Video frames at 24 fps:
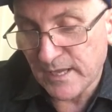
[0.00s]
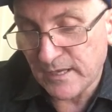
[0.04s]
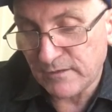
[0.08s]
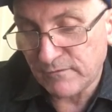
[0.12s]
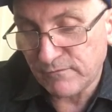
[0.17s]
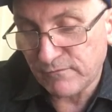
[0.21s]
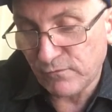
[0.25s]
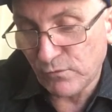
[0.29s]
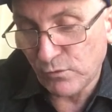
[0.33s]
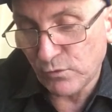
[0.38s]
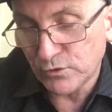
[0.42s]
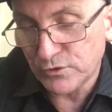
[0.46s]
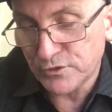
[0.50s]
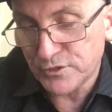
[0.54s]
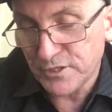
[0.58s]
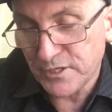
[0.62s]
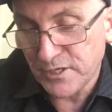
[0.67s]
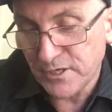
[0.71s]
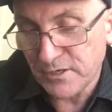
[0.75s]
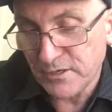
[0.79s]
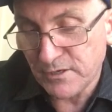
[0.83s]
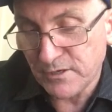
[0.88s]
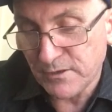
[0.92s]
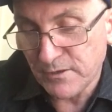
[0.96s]
And
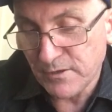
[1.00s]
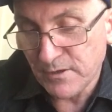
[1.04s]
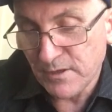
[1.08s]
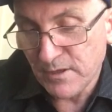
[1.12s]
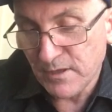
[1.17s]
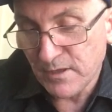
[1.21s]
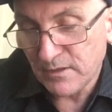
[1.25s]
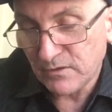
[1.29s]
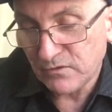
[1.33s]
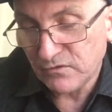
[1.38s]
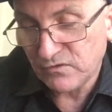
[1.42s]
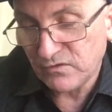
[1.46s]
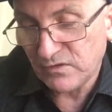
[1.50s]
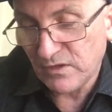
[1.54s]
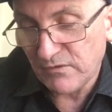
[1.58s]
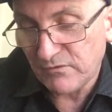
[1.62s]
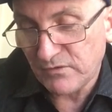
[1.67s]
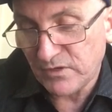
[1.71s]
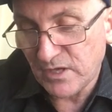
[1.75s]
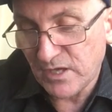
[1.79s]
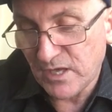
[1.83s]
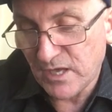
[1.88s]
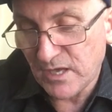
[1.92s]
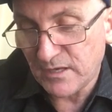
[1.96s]
14,
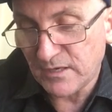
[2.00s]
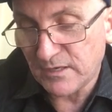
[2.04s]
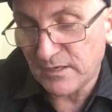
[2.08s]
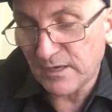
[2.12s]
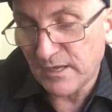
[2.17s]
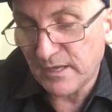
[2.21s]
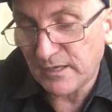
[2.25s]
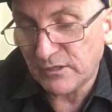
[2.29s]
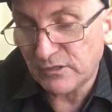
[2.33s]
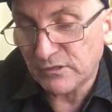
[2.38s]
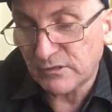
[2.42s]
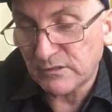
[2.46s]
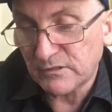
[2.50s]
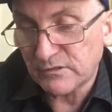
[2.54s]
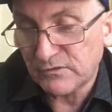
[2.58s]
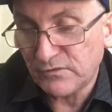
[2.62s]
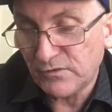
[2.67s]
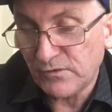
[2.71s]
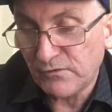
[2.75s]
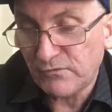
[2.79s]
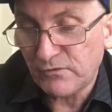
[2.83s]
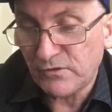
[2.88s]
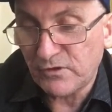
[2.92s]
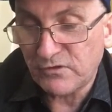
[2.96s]
Savvy Ken at
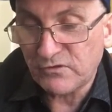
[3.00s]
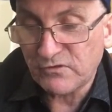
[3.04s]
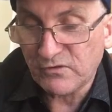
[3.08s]
$8.50.